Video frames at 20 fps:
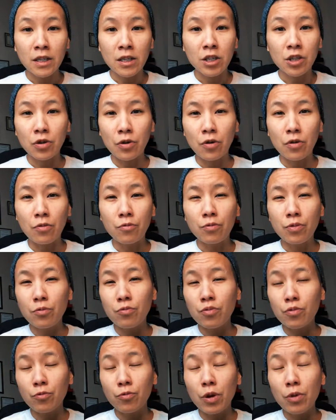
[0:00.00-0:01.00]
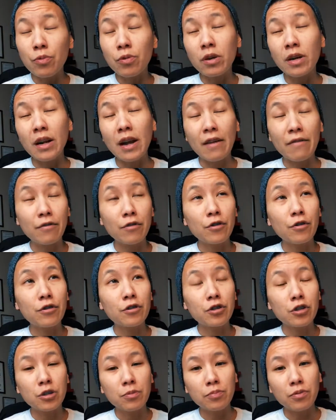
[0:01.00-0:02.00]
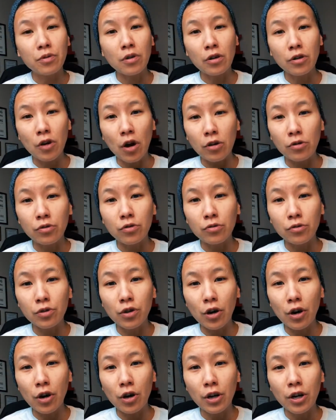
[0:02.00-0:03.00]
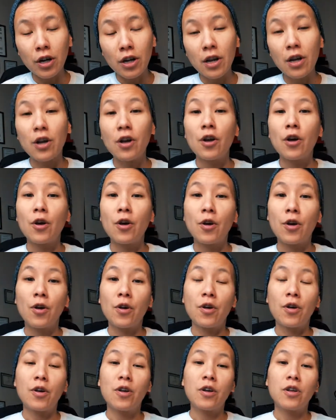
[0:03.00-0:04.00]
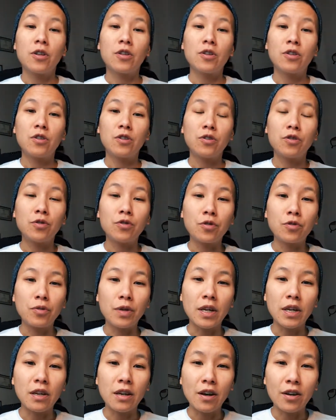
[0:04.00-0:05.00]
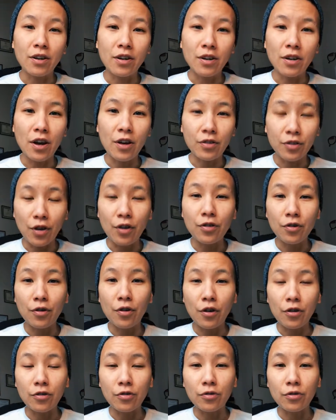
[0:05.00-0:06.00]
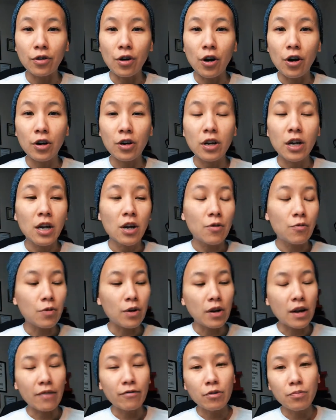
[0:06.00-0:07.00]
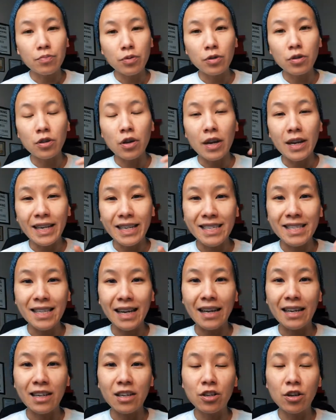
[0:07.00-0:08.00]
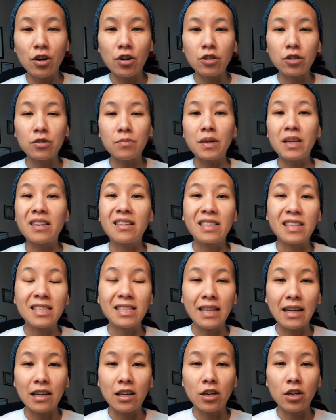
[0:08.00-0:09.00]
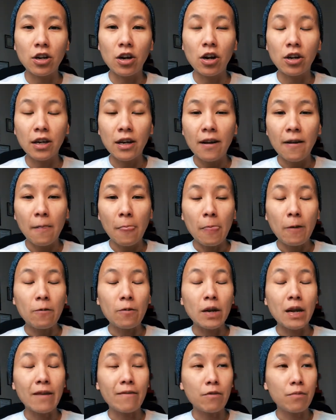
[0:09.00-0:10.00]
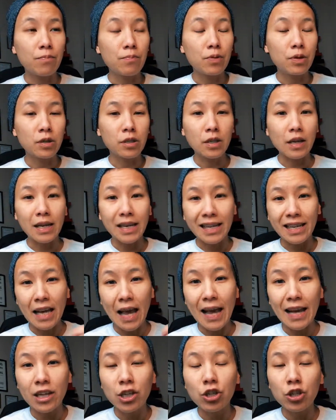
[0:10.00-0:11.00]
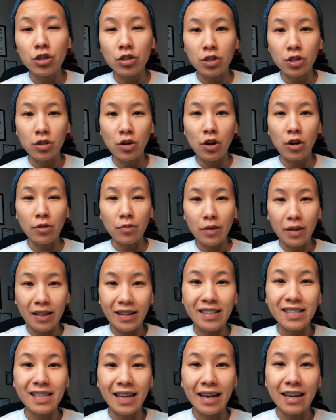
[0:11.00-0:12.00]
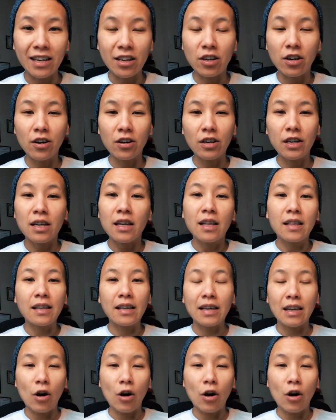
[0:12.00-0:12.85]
So we would never just put an unknown dog to greet another unknown dog. We'd never put an excited dog to meet an excited dog. We never put an anxious dog with an excited dog.